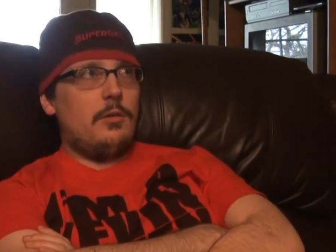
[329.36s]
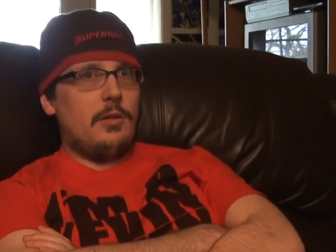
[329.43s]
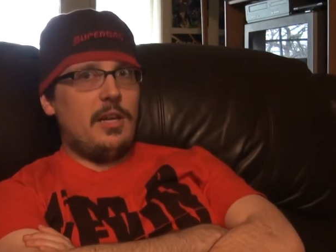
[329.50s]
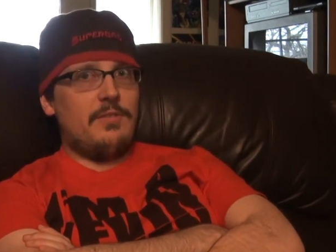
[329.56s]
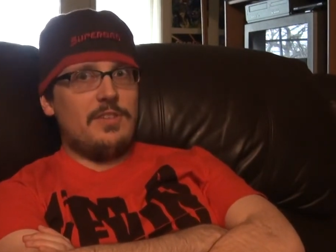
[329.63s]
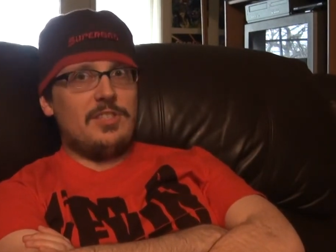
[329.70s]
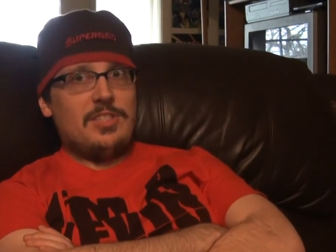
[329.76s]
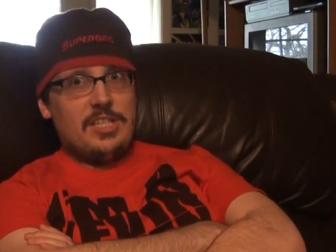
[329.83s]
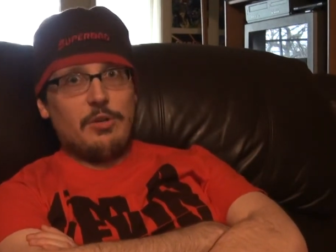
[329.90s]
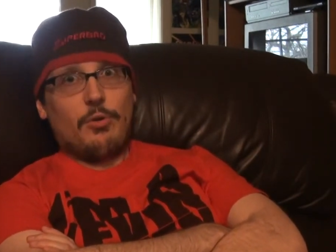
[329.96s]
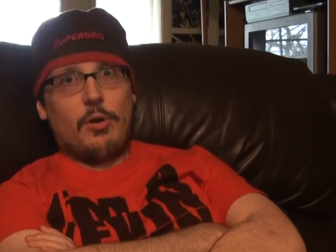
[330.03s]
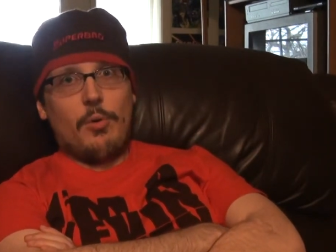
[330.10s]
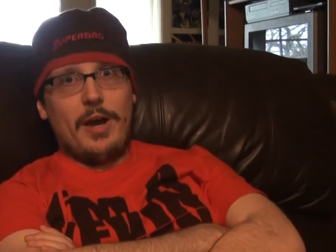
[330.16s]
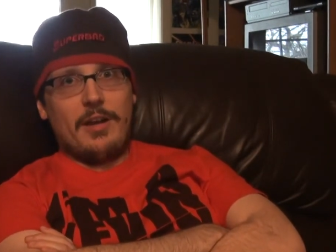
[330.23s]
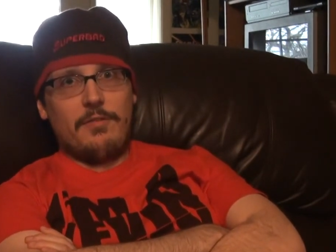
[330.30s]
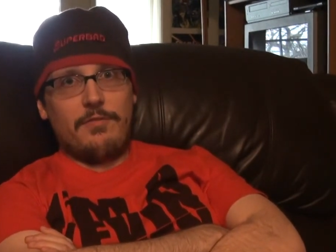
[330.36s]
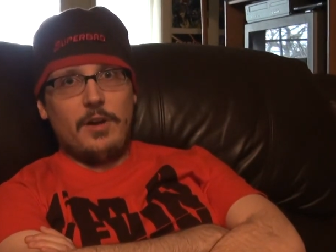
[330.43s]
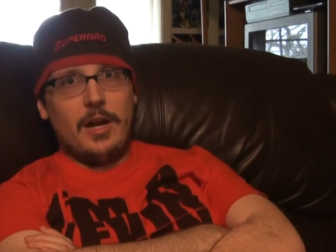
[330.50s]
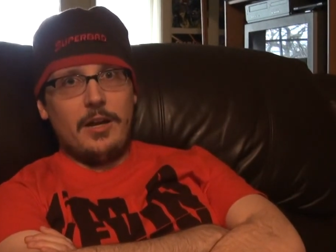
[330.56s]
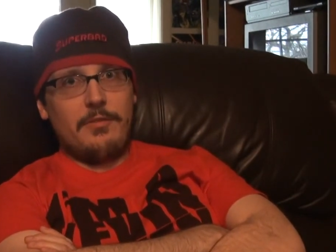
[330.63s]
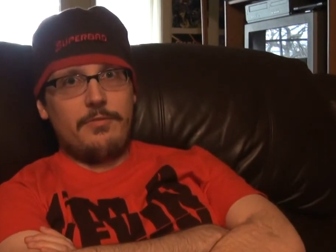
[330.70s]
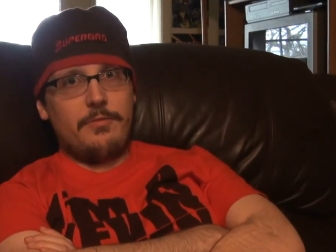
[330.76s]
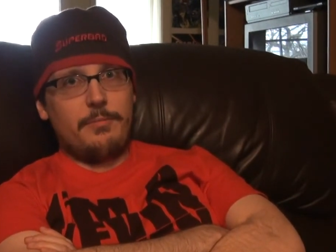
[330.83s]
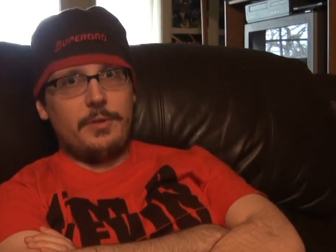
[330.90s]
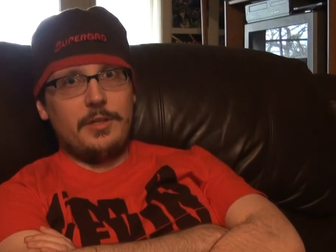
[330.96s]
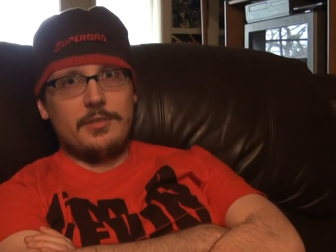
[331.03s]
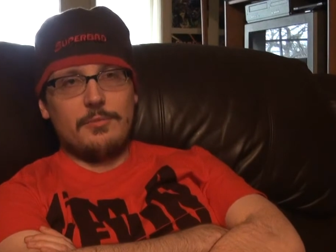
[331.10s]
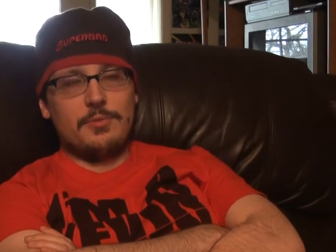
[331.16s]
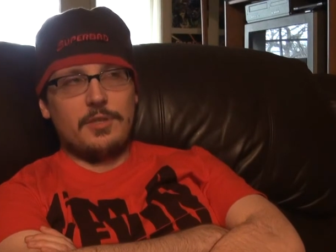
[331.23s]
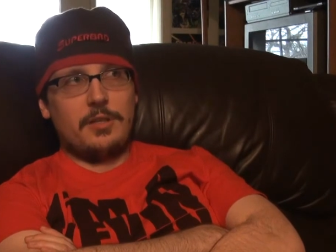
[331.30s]
gave a zero out of five
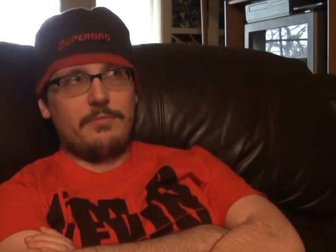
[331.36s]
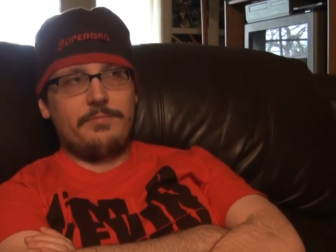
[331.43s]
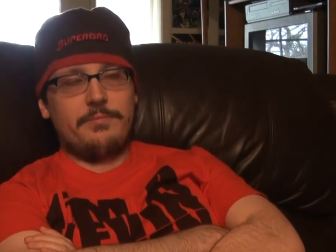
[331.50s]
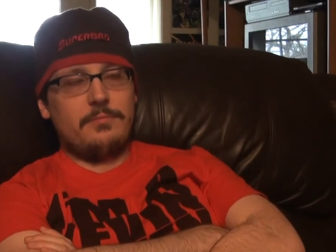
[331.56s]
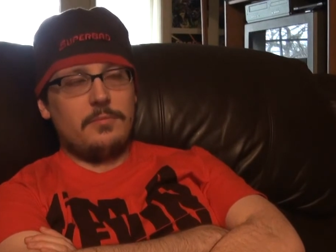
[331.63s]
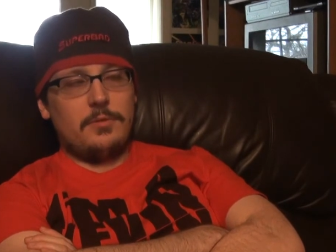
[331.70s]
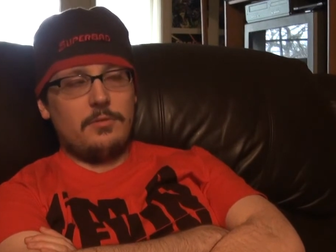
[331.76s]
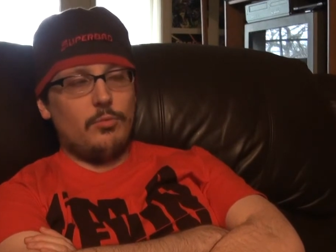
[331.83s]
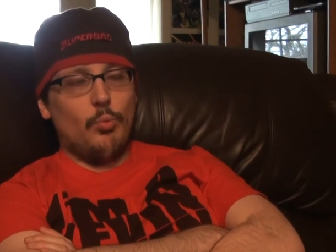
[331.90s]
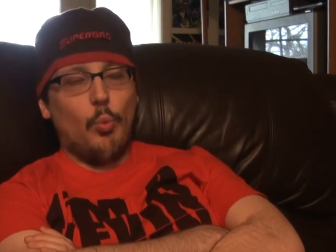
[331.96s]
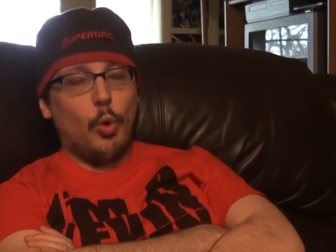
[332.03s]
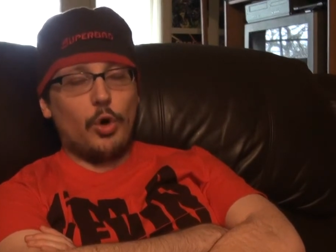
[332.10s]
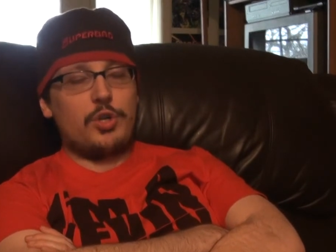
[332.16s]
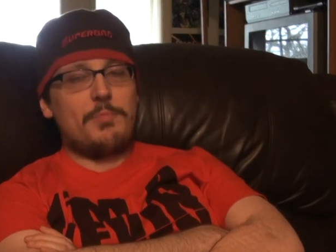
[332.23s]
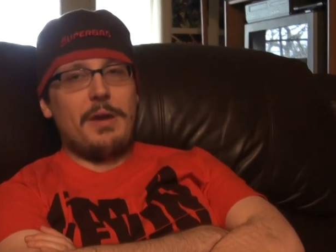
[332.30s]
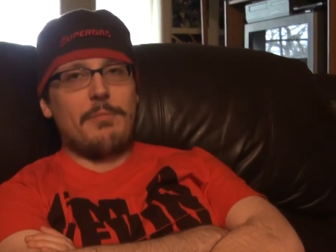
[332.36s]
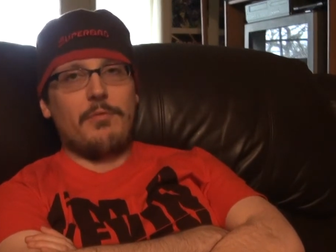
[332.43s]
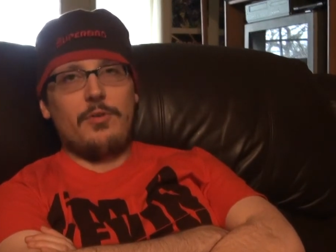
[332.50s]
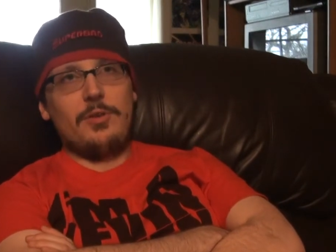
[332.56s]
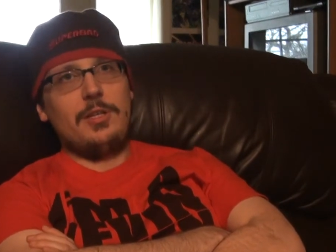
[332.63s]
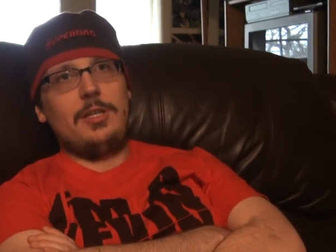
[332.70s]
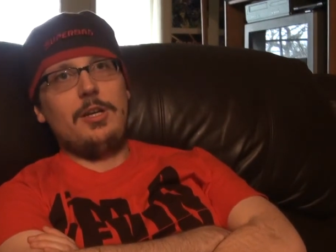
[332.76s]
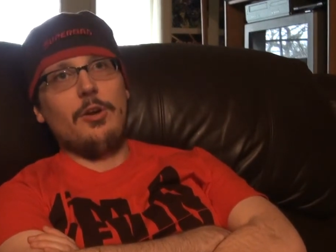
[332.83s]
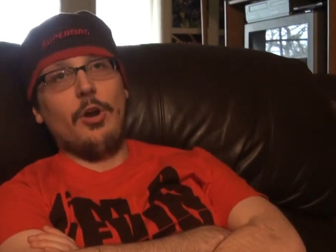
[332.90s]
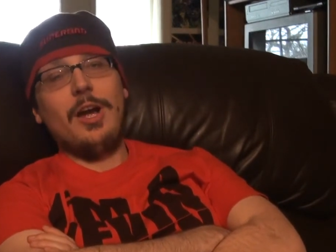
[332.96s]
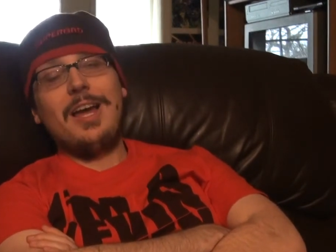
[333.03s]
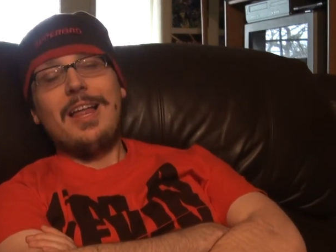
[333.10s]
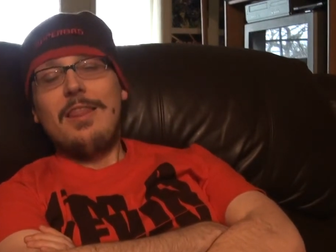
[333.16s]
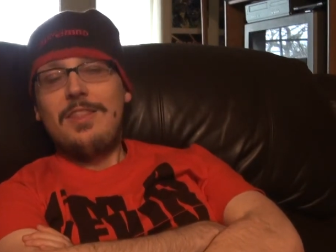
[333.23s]
because it was a worst pay per view of the year.